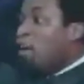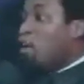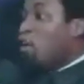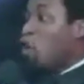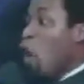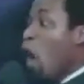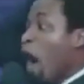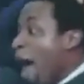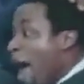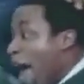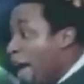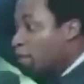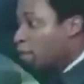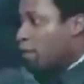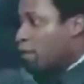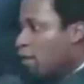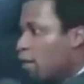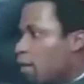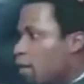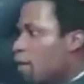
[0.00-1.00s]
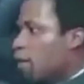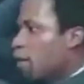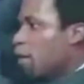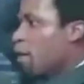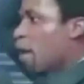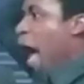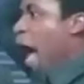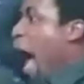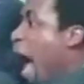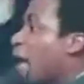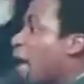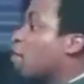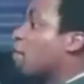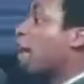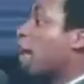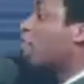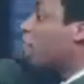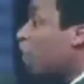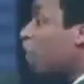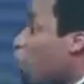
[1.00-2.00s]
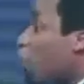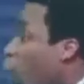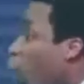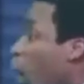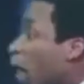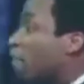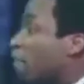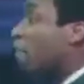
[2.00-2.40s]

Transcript: in your head and the sequence